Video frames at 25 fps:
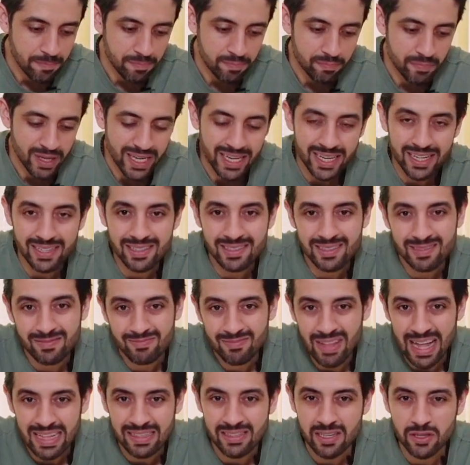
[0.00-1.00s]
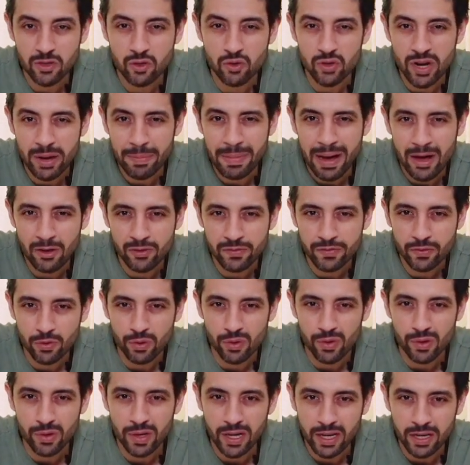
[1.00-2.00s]
because that's a good amount
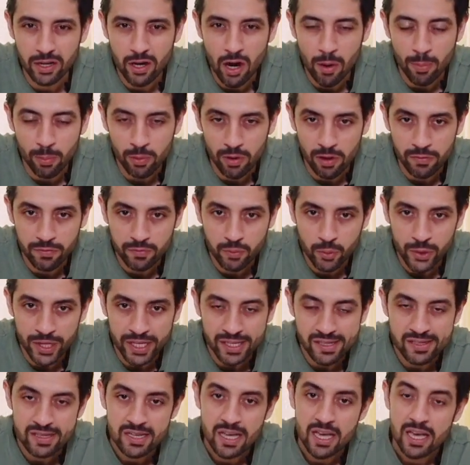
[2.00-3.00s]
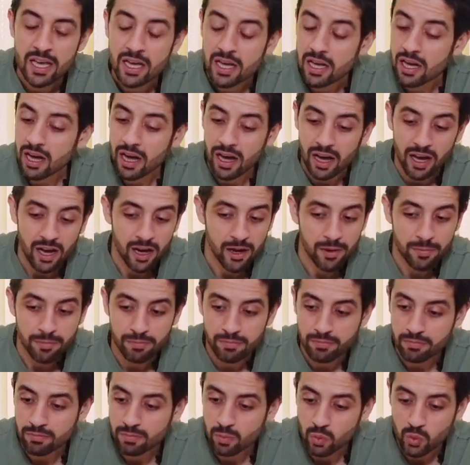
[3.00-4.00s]
for a couple of weeks.
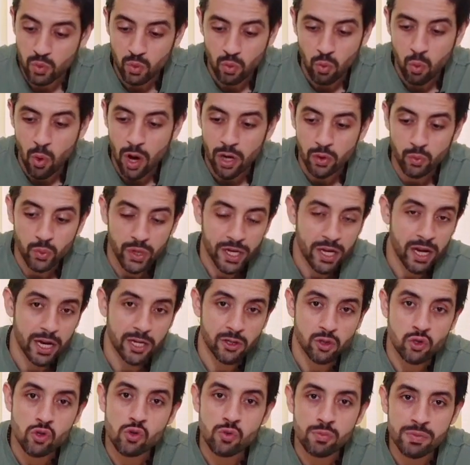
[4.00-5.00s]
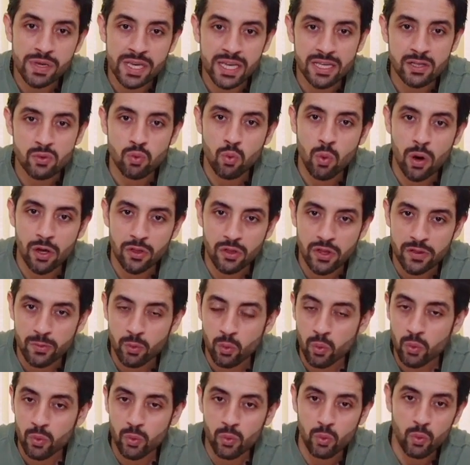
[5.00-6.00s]
1 week I do meat, 1
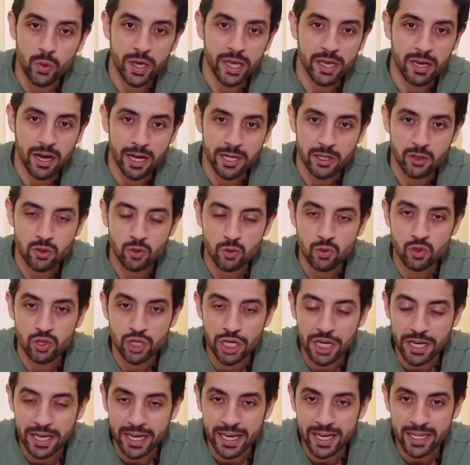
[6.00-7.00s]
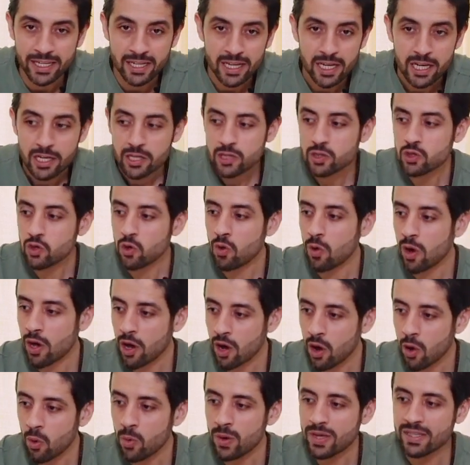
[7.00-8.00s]
week I do chicken. So I
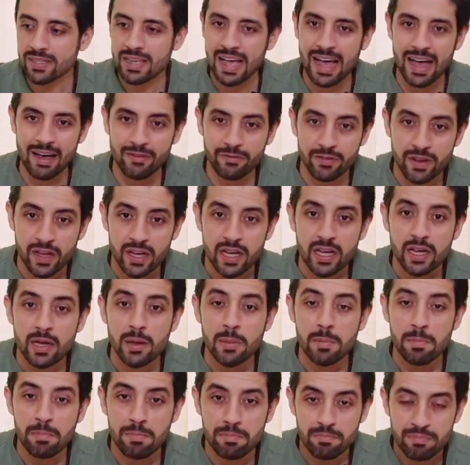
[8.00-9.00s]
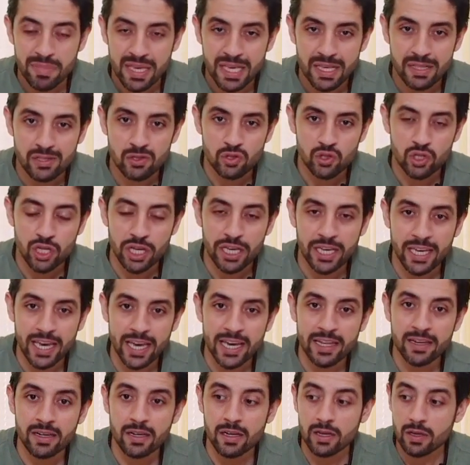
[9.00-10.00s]
always have meat,
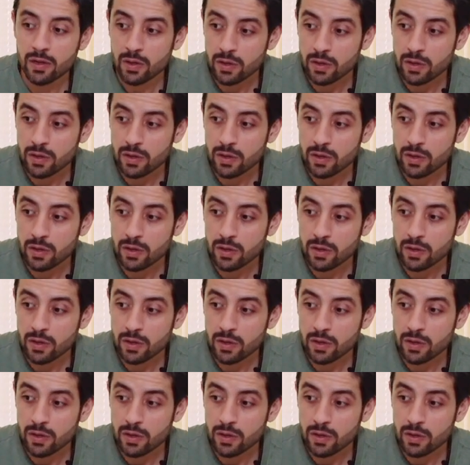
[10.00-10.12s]
chicken